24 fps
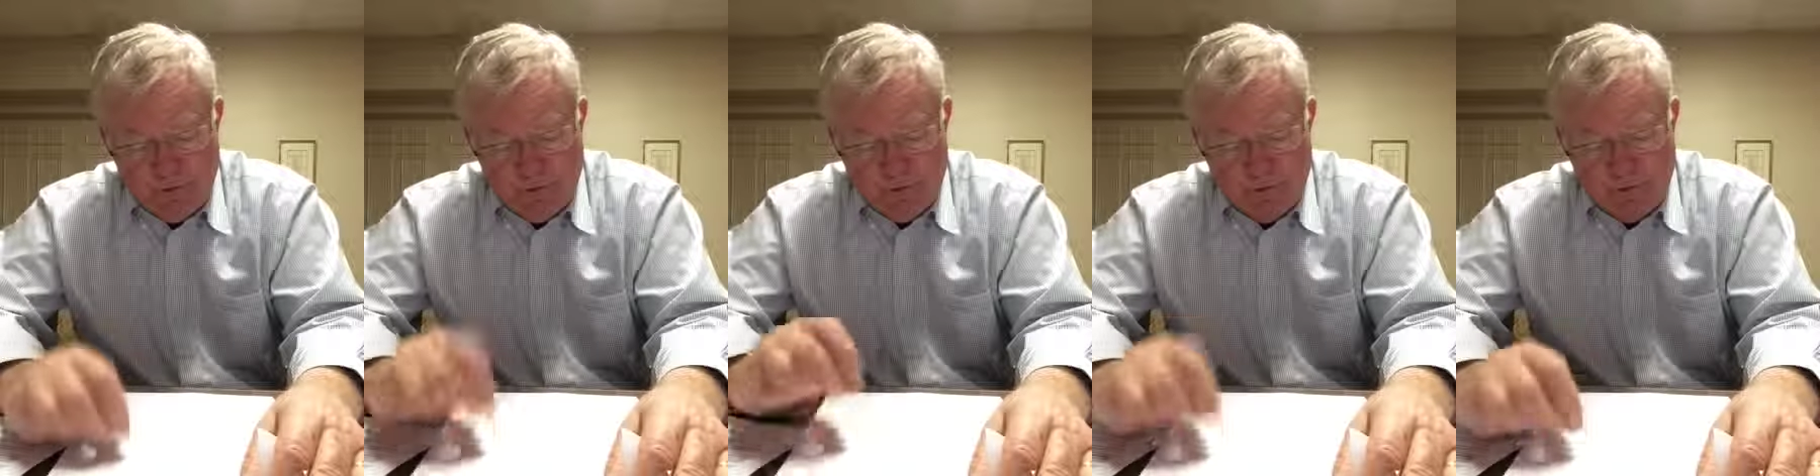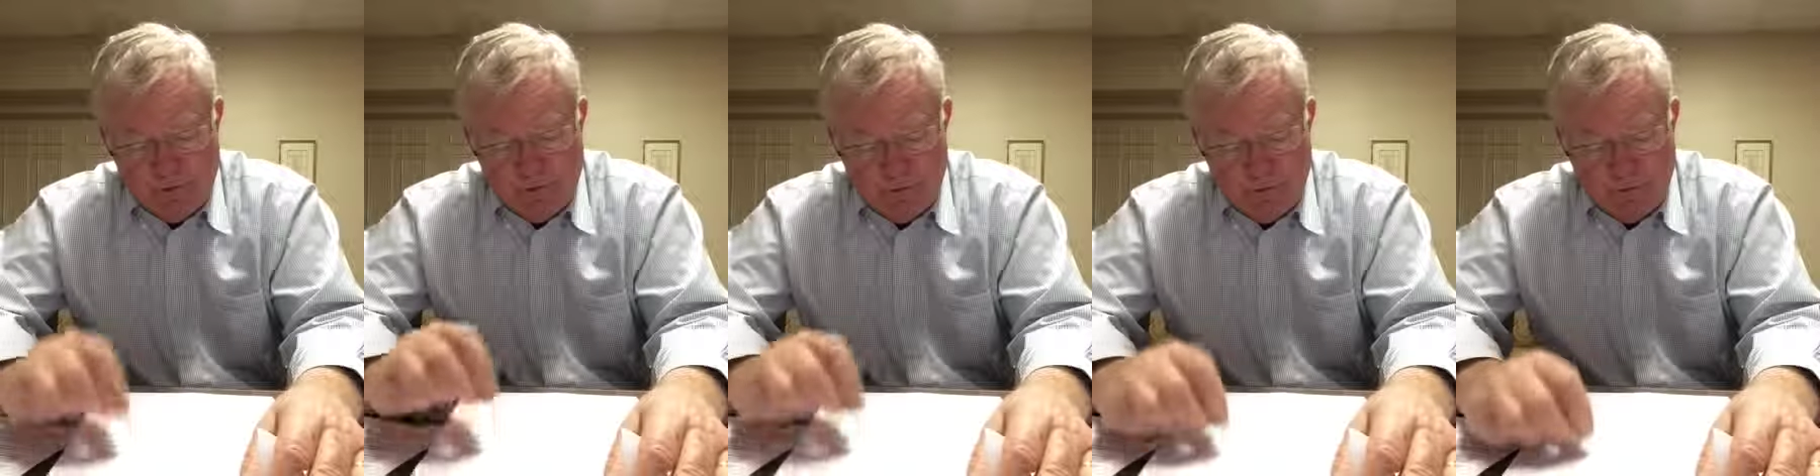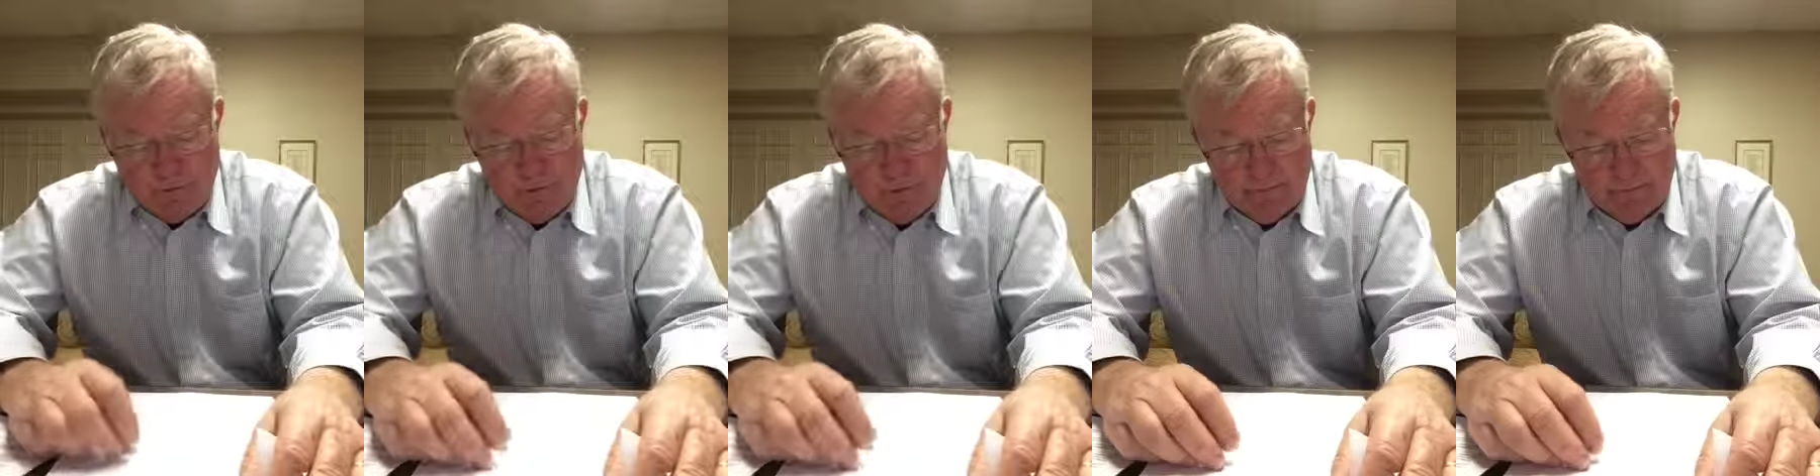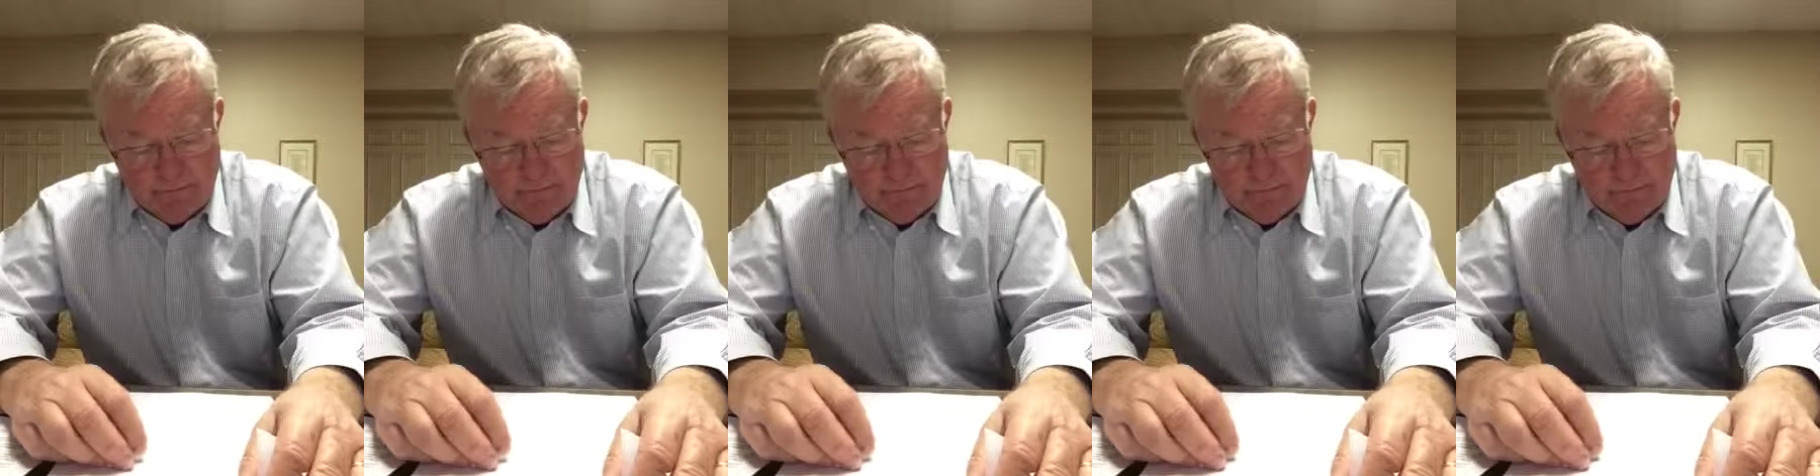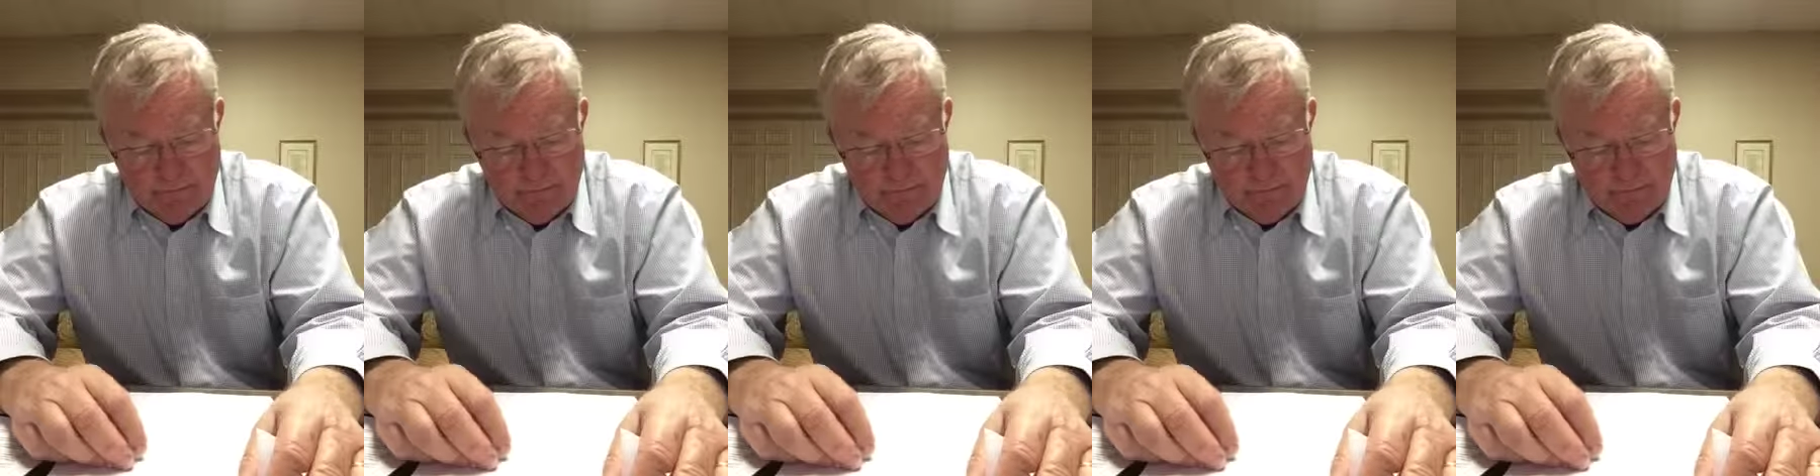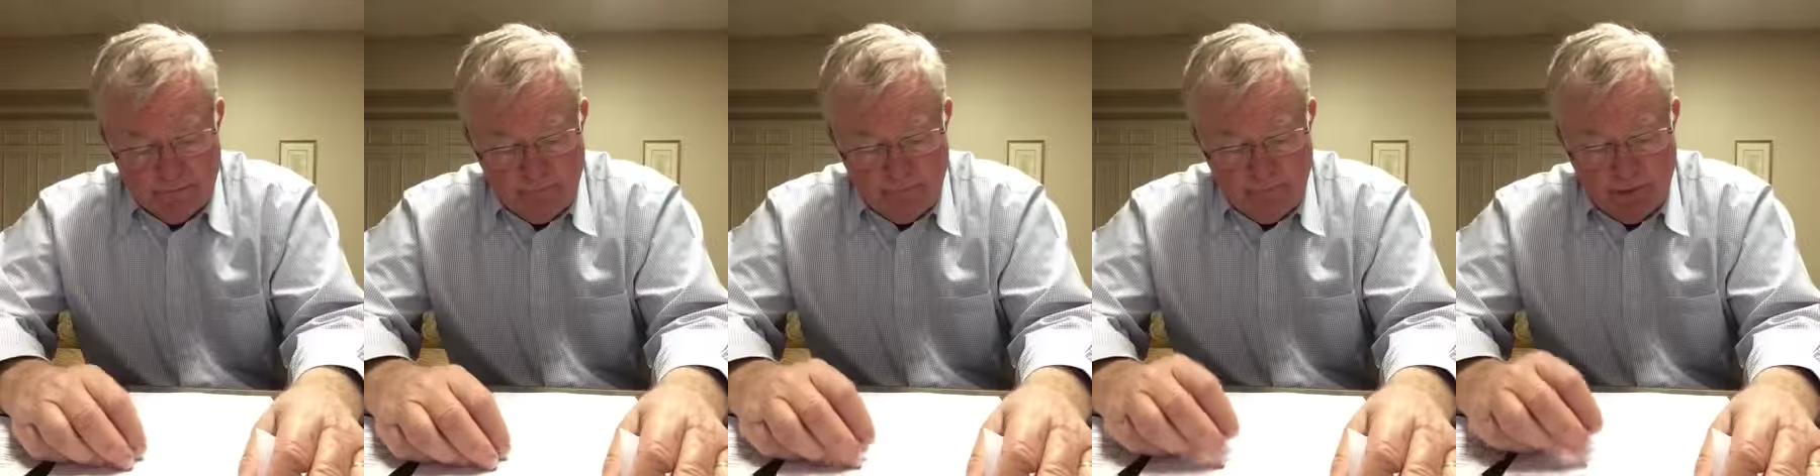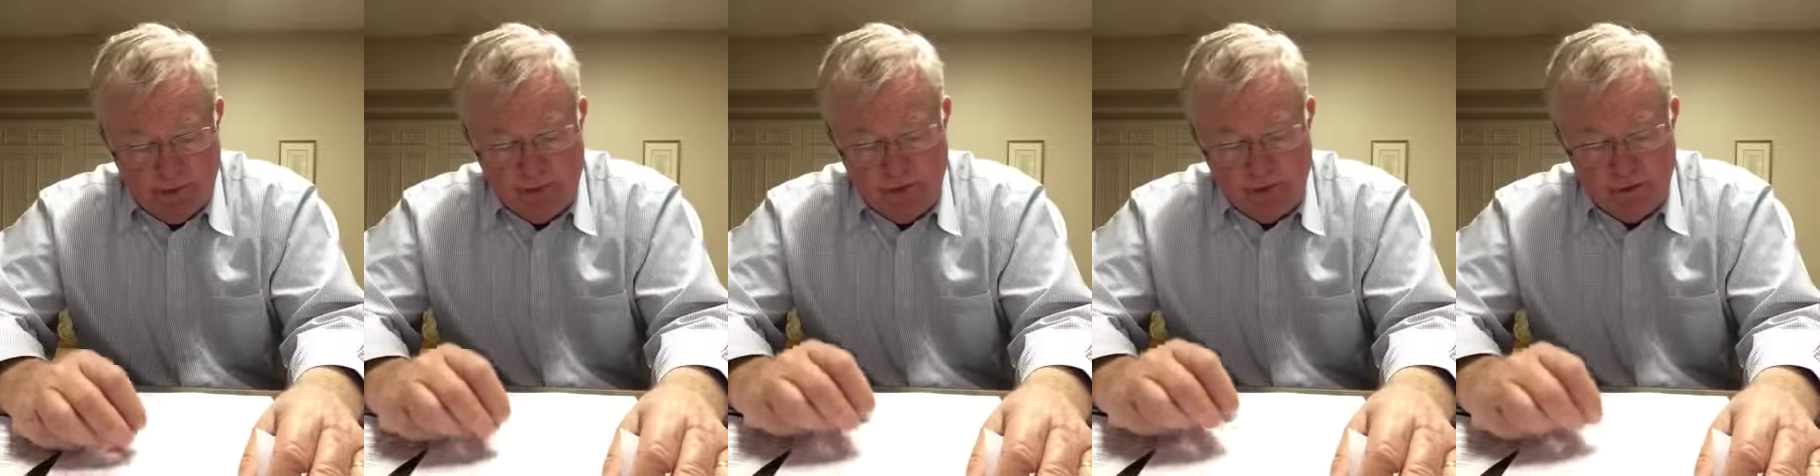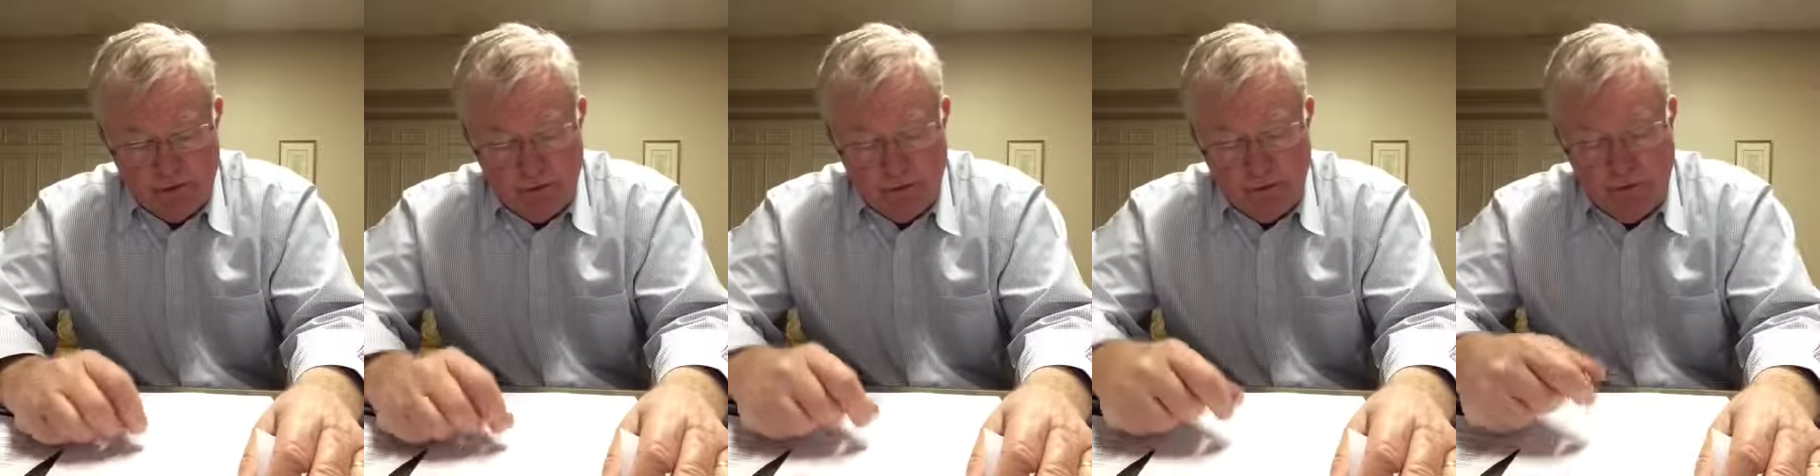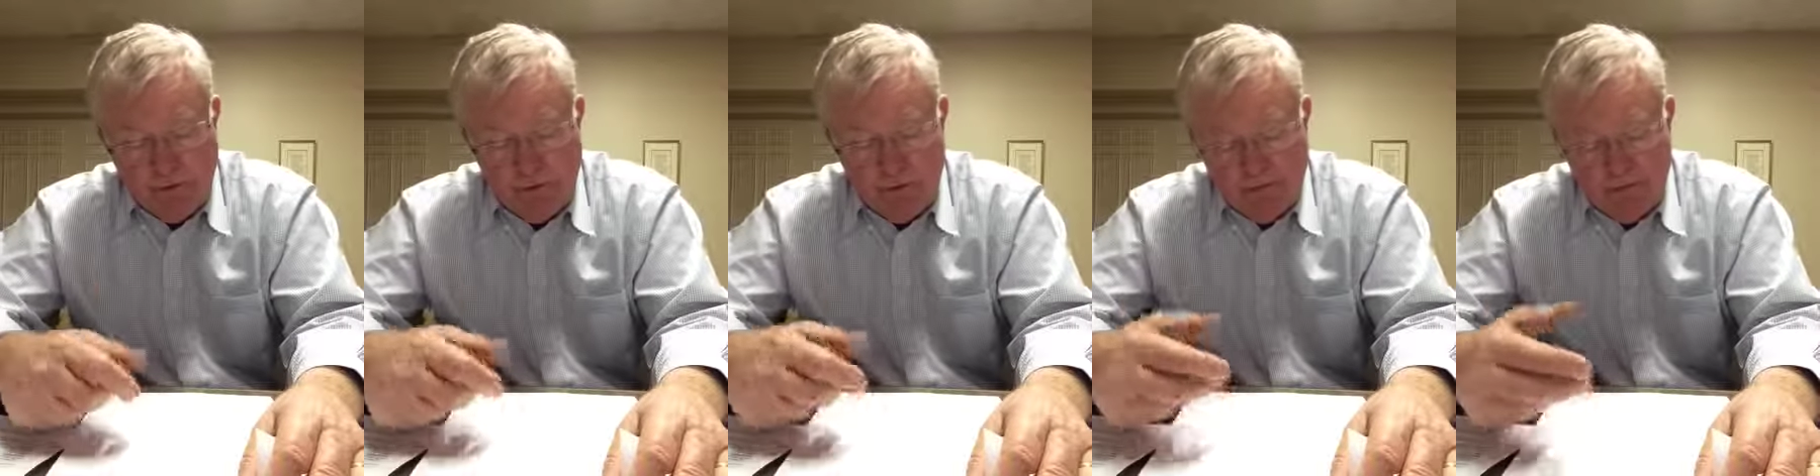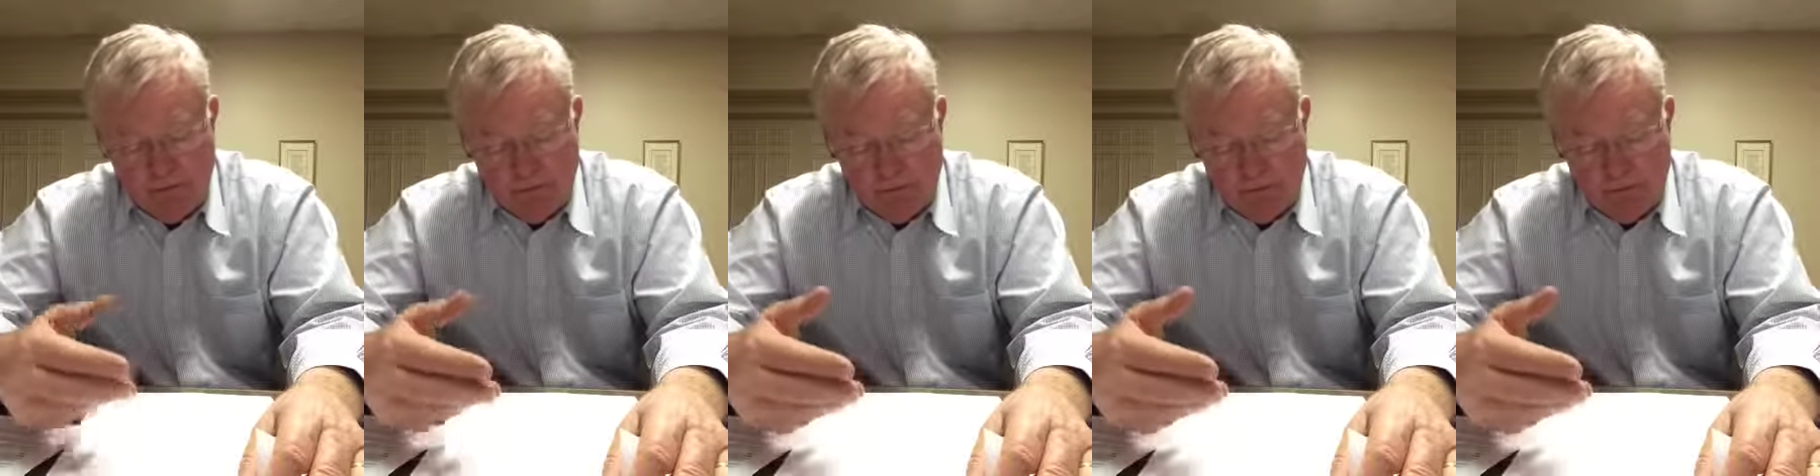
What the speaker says: yourself, including